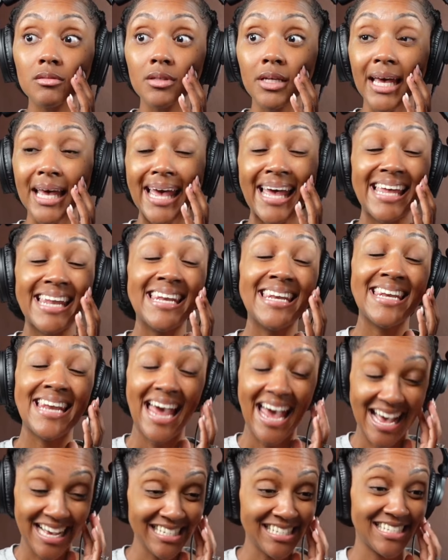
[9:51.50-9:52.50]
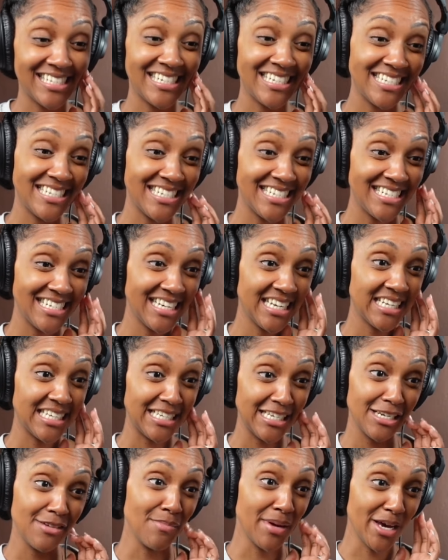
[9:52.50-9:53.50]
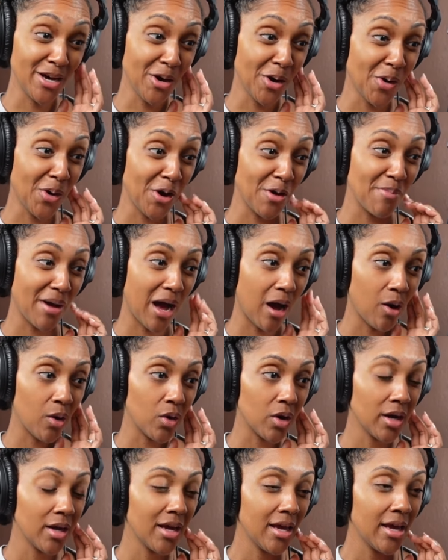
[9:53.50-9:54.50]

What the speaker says: and nasty email about